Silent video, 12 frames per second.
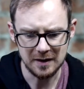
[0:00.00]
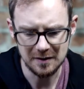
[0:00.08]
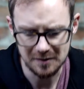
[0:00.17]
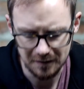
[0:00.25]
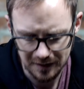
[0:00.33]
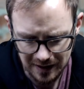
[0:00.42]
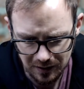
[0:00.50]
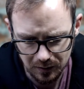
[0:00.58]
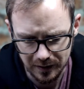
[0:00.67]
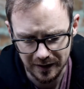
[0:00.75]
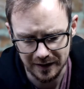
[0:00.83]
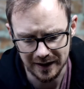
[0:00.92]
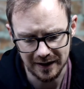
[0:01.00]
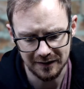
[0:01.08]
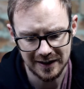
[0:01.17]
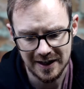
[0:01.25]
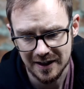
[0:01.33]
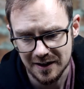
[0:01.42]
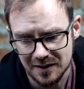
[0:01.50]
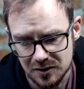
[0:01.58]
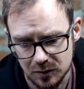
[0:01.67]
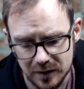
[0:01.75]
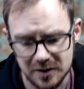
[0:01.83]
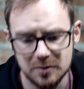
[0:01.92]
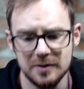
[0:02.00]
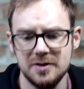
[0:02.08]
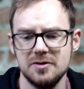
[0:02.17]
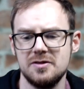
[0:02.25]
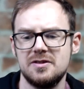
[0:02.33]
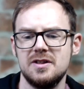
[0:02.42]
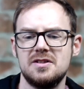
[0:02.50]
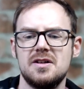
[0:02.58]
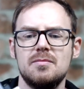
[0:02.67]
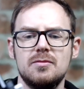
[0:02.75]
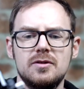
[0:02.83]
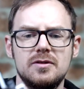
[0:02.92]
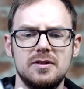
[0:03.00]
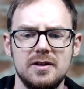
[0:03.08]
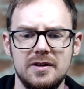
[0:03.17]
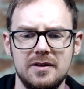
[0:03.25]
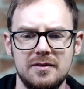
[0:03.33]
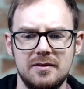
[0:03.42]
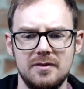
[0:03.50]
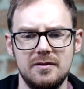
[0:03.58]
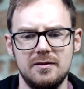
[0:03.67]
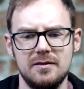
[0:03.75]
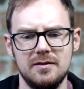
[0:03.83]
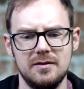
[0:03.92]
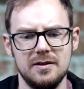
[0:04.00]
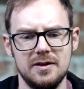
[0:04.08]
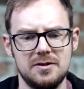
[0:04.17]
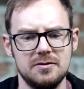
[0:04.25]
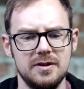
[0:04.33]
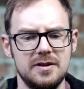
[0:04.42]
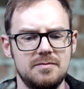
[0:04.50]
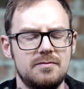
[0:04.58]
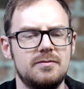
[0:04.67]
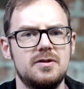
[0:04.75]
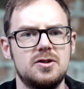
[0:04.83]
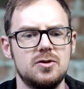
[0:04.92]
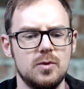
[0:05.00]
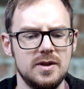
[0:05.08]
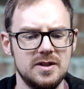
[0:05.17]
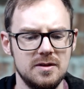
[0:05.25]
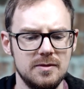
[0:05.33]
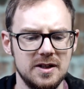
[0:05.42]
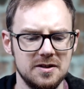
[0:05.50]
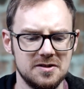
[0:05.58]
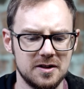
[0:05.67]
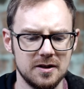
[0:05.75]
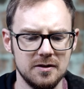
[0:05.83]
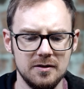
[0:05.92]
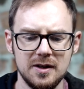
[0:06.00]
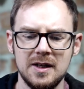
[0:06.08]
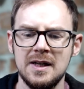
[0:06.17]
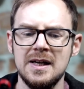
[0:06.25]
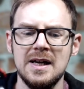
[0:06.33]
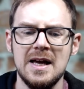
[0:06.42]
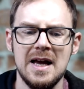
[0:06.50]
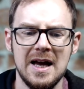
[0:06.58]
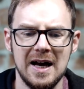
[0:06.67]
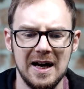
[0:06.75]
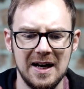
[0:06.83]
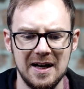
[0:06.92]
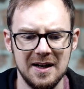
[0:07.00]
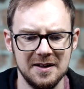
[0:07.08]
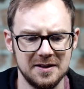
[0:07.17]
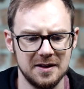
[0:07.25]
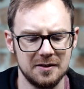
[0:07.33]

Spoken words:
So now we're going to get the cage, which we just assembled like literally 20 minutes ago, and I'm